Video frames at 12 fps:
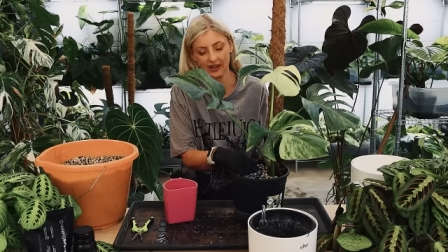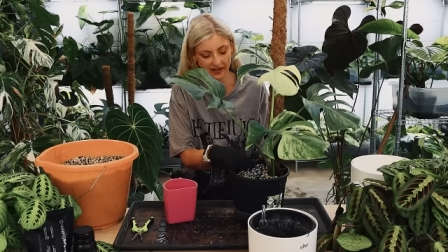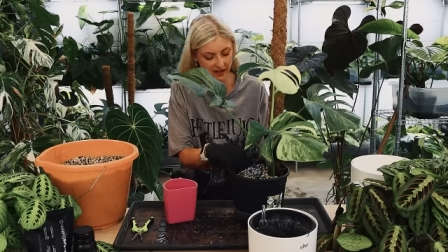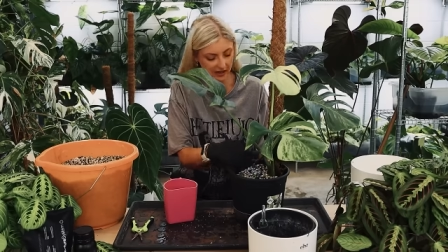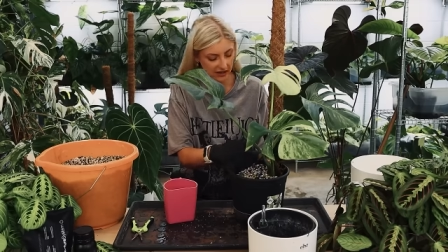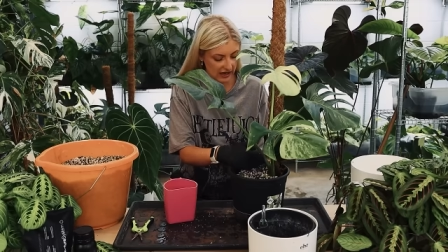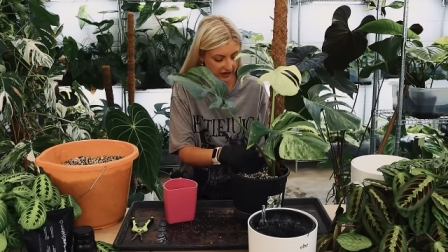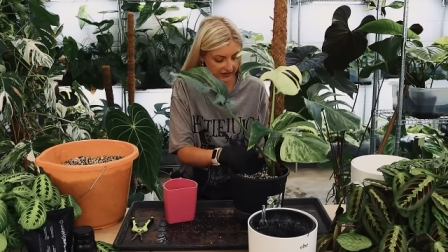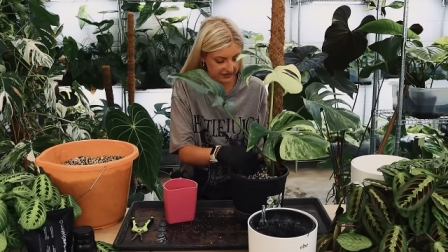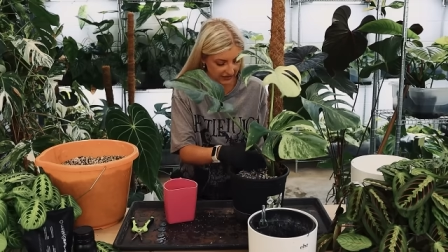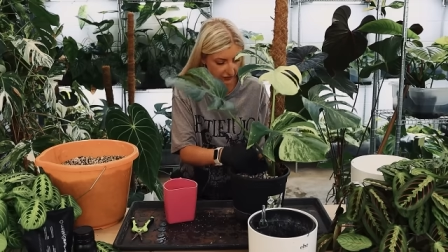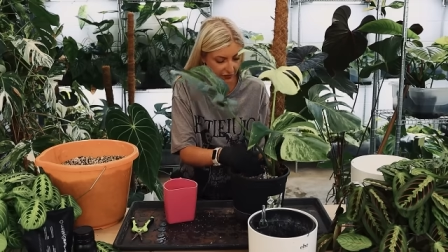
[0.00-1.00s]
like that. I
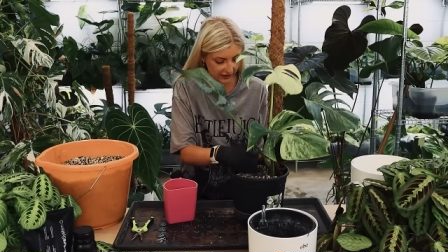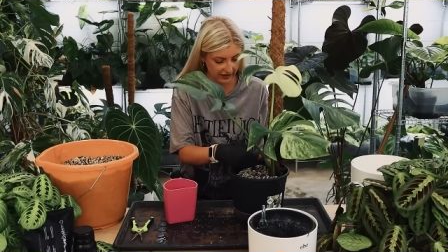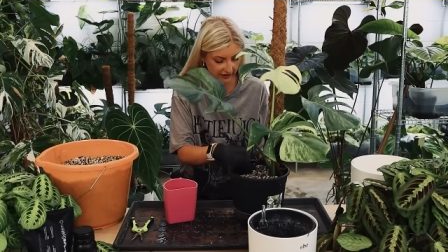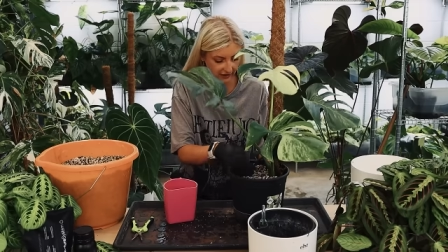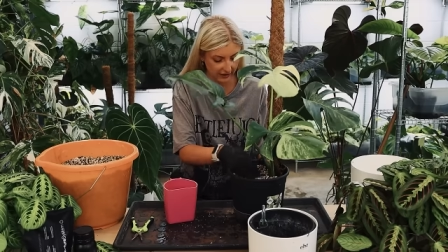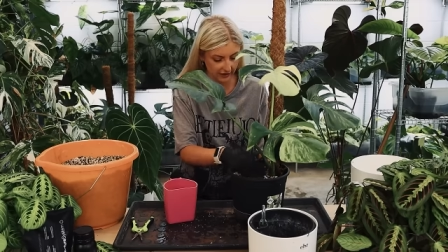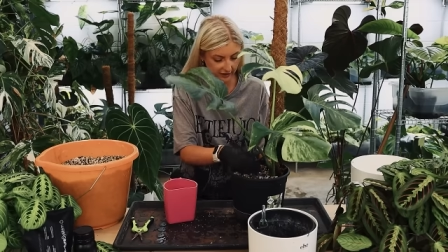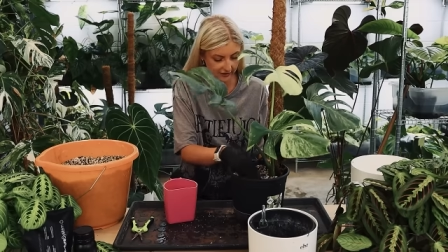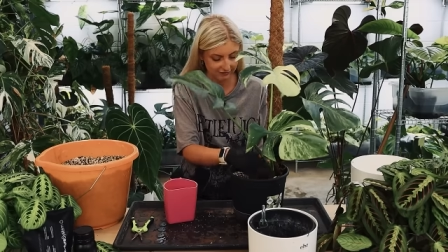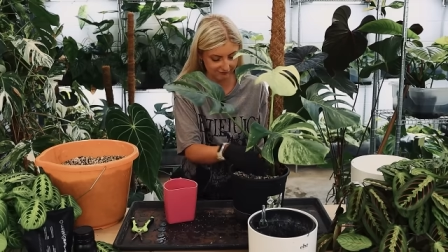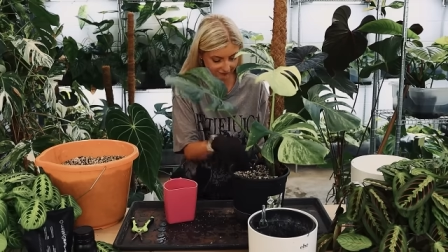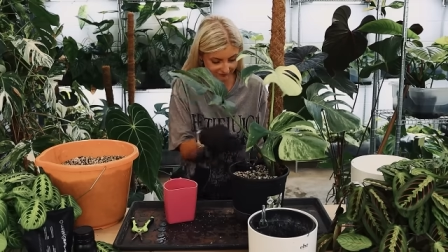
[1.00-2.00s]
still think,
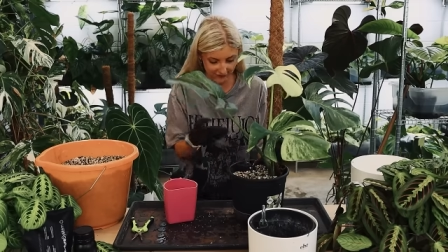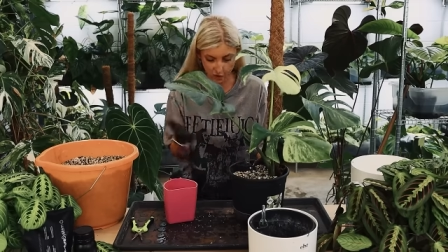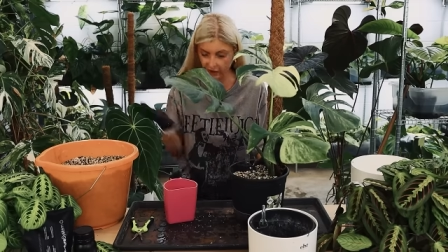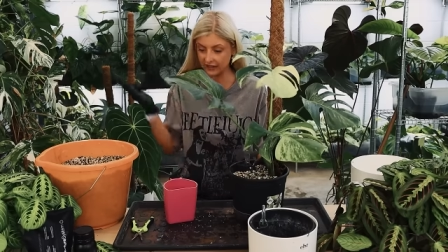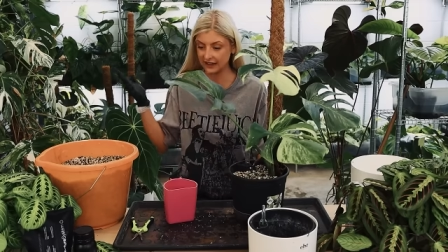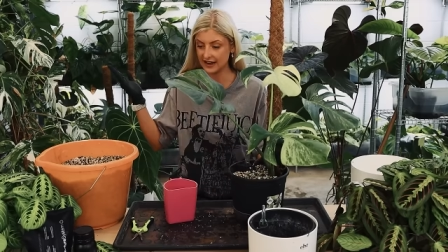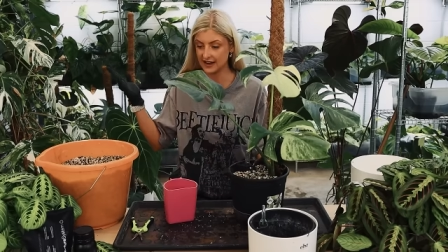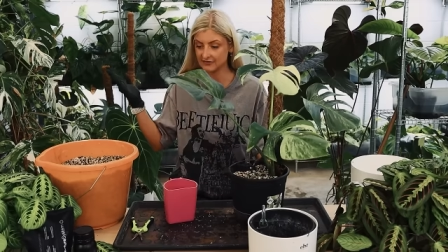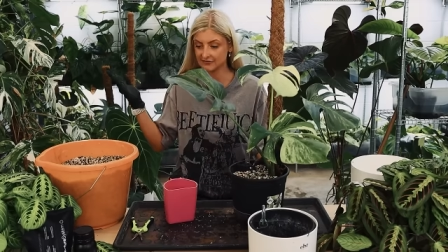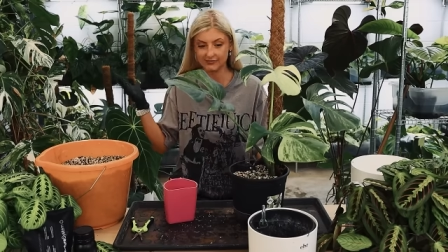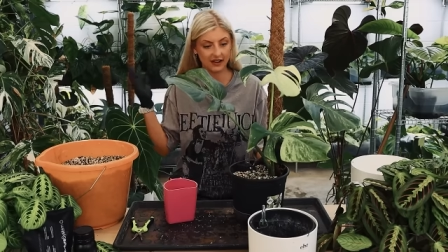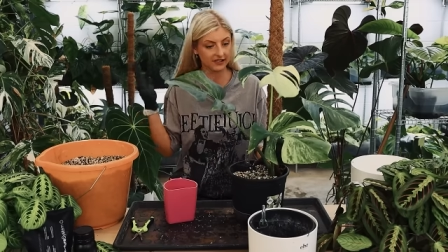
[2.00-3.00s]
honestly,
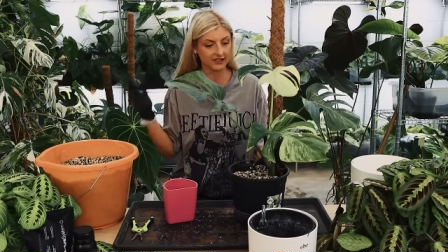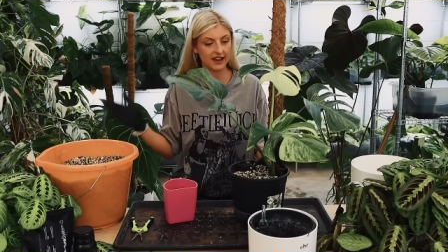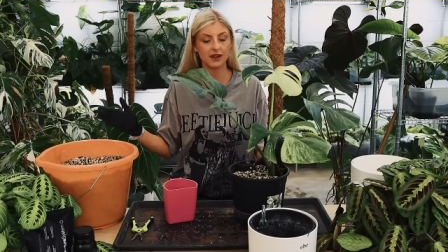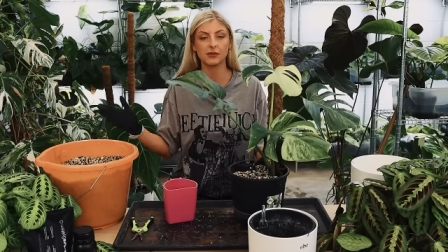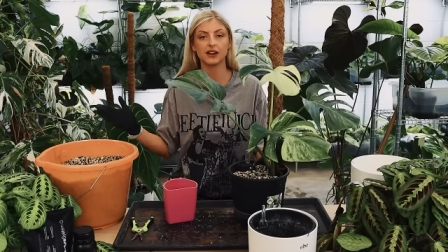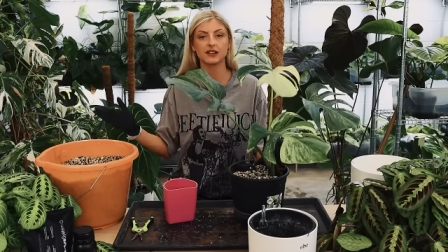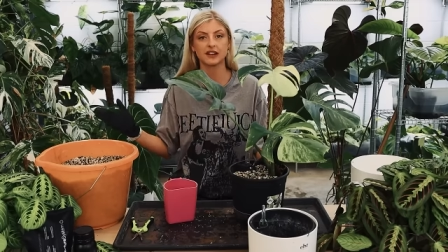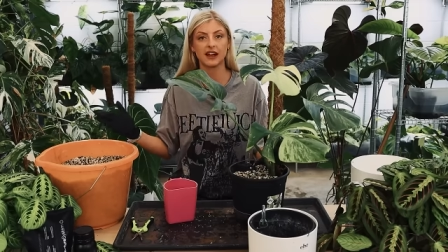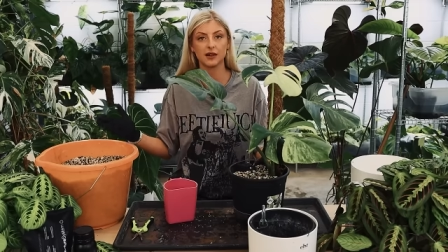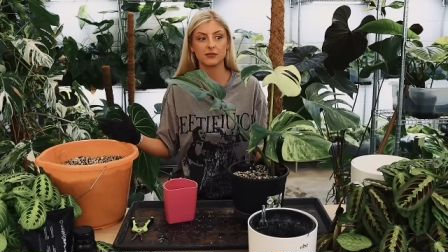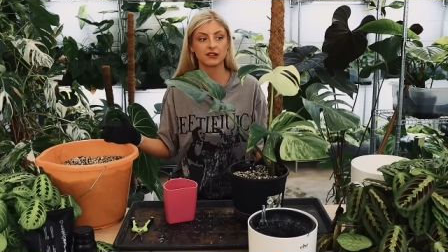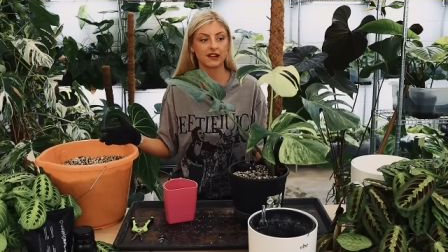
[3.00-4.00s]
I'll say it a million
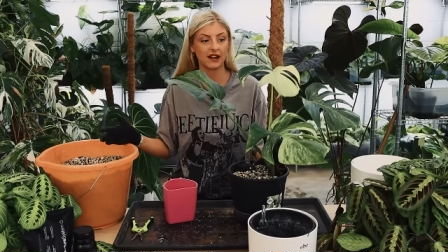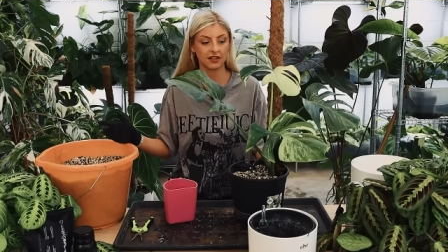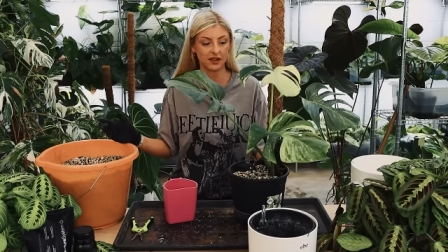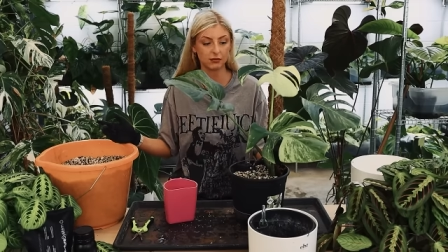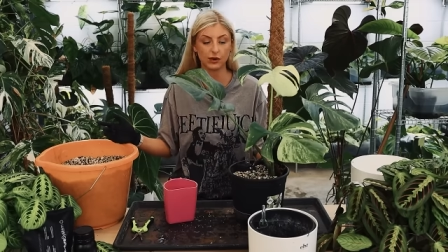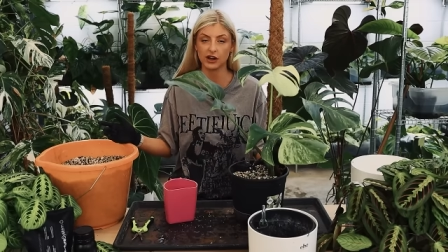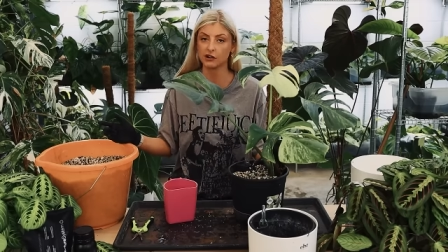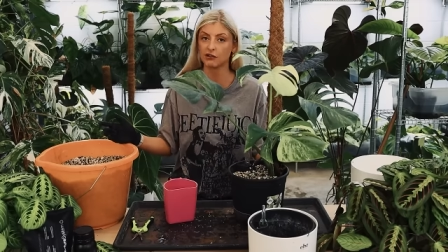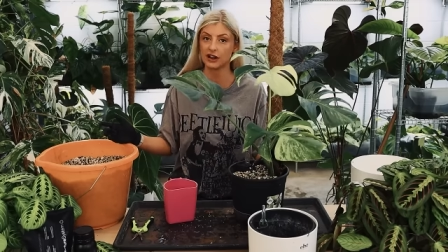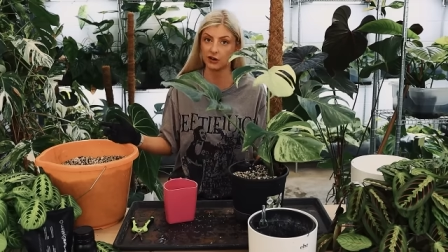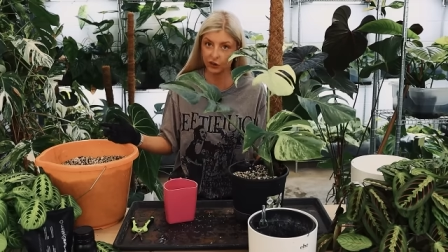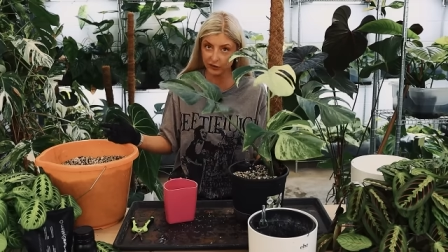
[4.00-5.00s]
times. I think Pretty in
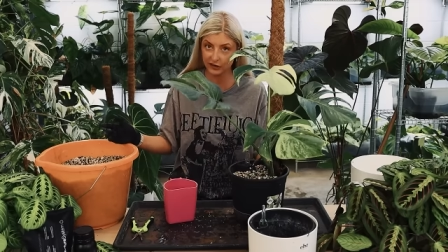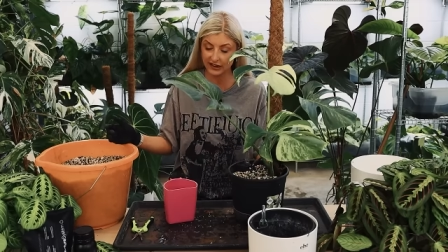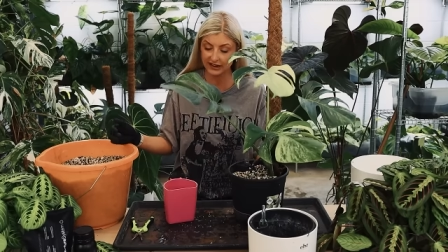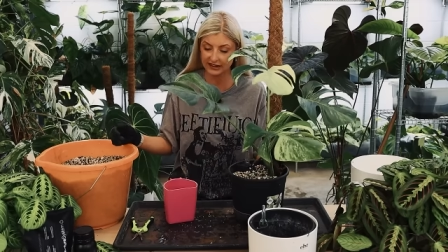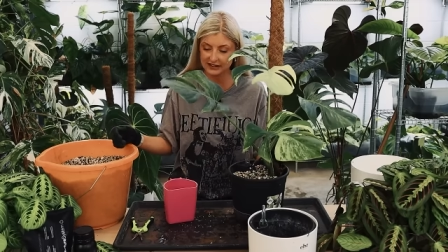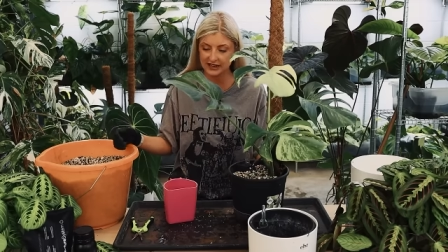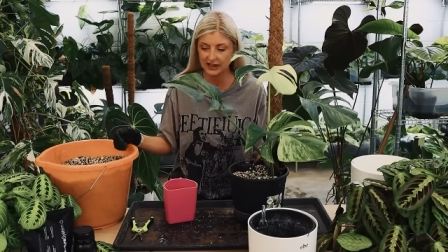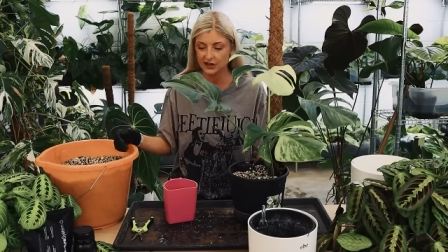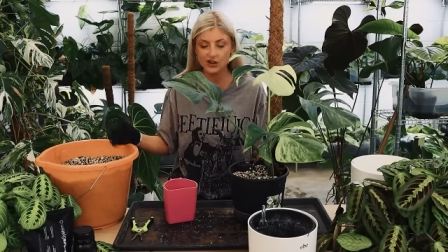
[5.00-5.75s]
Green also said it.